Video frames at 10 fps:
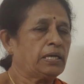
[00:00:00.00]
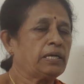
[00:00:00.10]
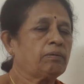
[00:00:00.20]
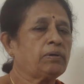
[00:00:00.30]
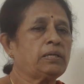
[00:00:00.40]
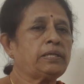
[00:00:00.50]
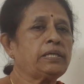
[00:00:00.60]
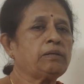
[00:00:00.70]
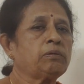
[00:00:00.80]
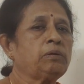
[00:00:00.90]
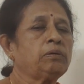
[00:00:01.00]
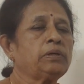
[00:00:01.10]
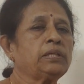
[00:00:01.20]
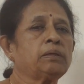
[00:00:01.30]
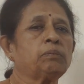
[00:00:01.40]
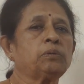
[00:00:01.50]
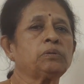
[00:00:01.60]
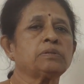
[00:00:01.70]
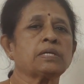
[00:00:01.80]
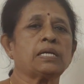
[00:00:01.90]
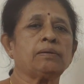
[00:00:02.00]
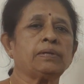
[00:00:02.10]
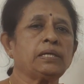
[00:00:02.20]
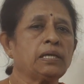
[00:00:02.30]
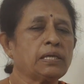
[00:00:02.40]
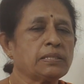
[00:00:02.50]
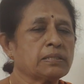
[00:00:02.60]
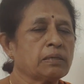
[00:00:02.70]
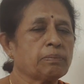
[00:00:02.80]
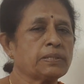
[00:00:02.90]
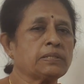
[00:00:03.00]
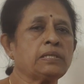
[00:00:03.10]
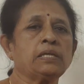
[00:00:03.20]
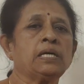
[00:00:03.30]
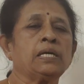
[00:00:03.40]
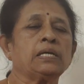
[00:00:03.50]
I have already told you, in the mouth salivary glands are present.